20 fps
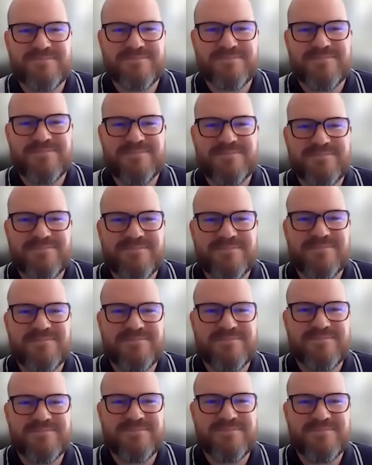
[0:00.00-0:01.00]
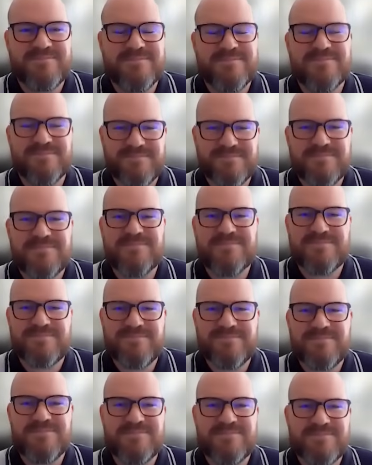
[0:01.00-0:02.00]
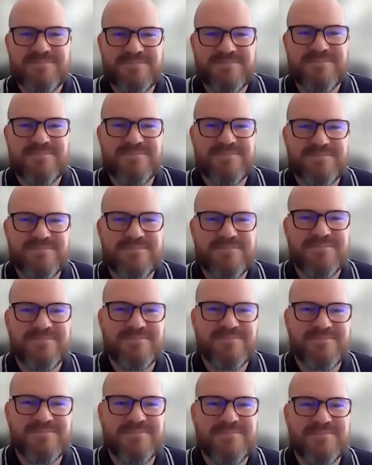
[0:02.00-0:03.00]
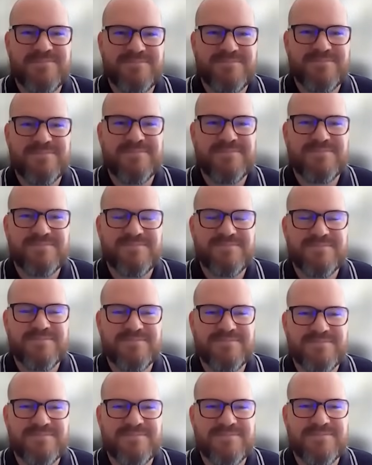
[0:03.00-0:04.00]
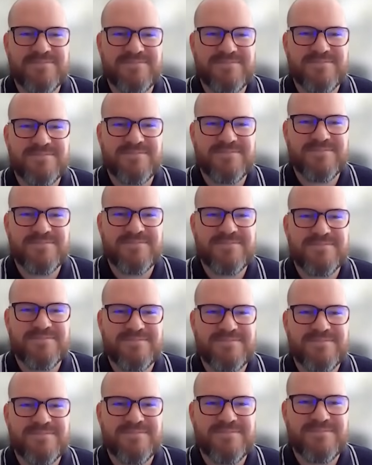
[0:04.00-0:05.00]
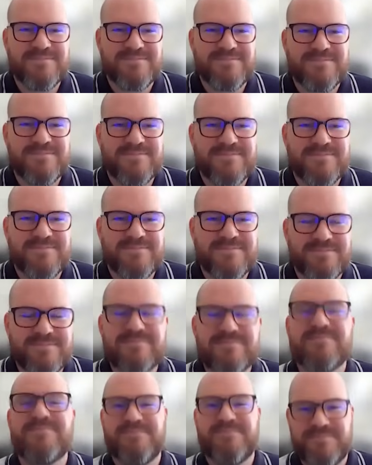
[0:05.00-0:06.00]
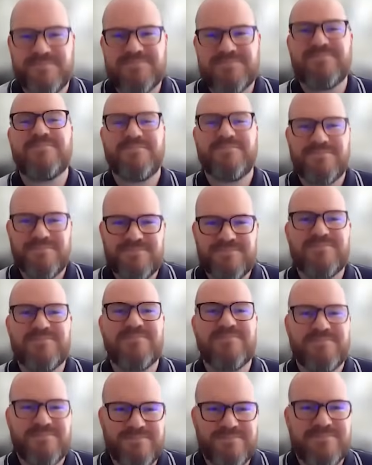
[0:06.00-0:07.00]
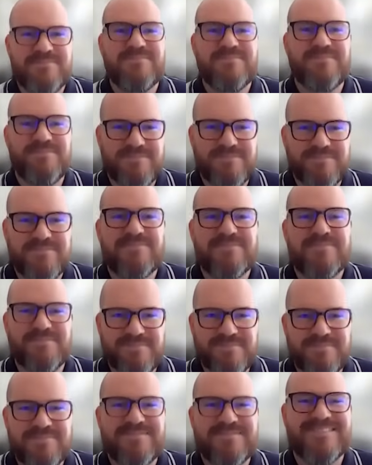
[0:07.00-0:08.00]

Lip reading: (not speaking)